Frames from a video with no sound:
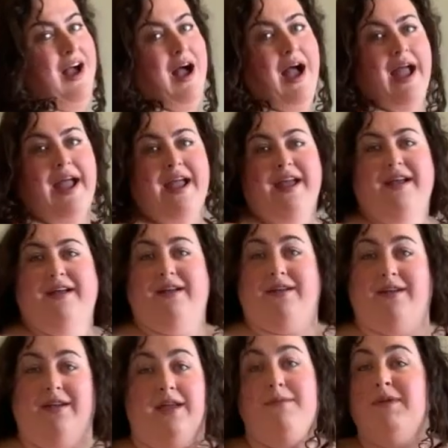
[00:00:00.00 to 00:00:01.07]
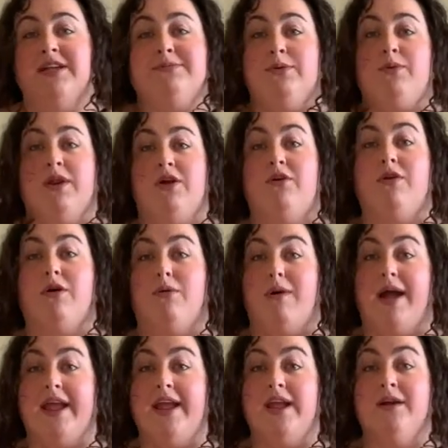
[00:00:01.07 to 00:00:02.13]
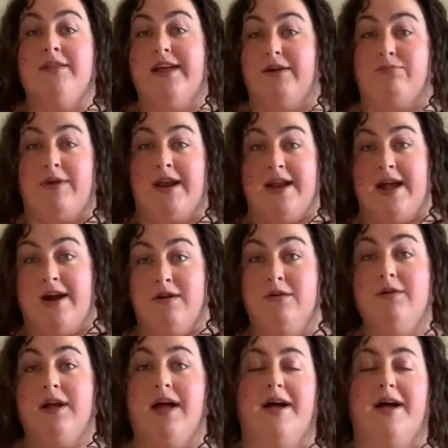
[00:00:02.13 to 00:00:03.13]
It makes me want to go to Hawaii like right now.